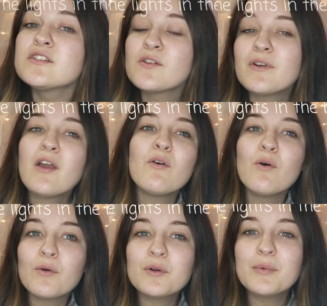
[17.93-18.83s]
So not
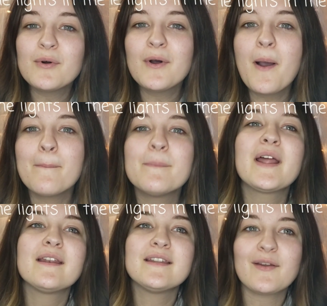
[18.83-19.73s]
horrible,
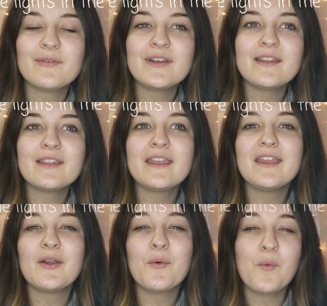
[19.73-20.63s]
but
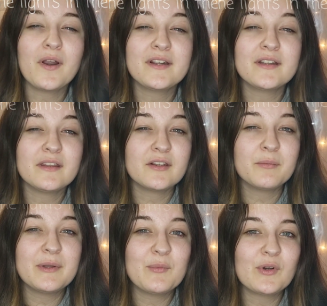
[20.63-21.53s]
definitely wanted a
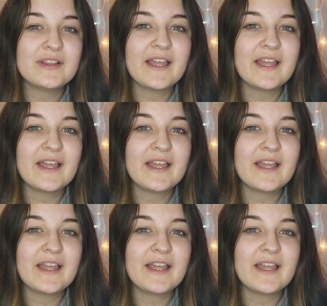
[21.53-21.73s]
little bit more